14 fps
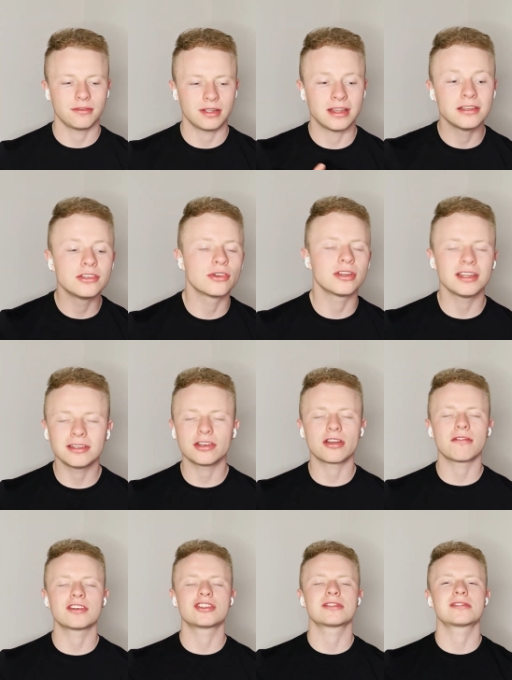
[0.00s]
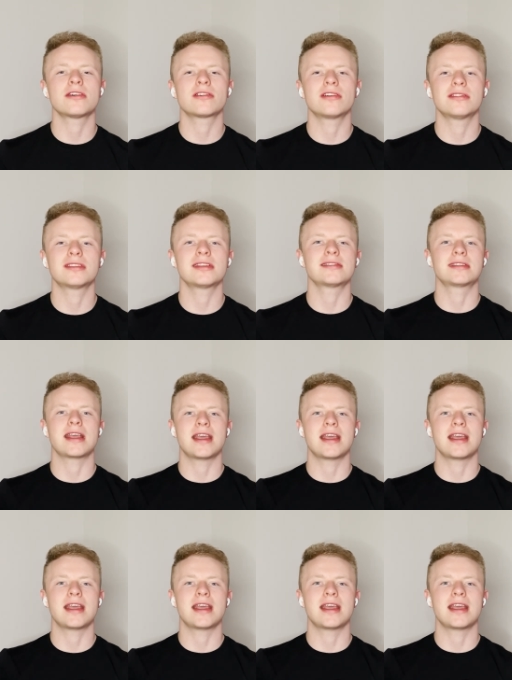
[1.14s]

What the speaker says: in the Eurovision Song Contest,